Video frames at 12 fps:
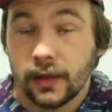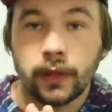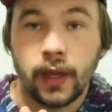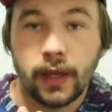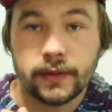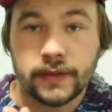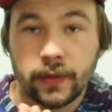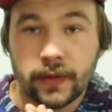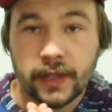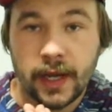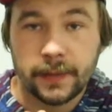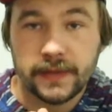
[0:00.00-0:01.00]
Okay, so the
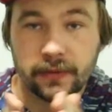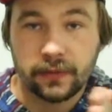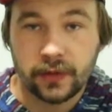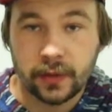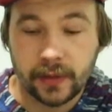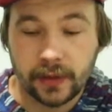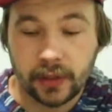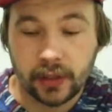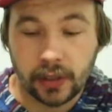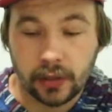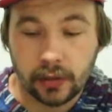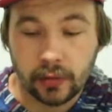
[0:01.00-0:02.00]
types of filming that you
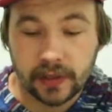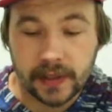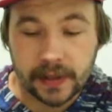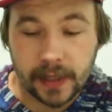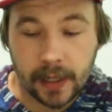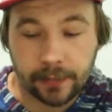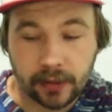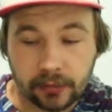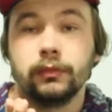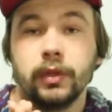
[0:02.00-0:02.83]
can do with this camera.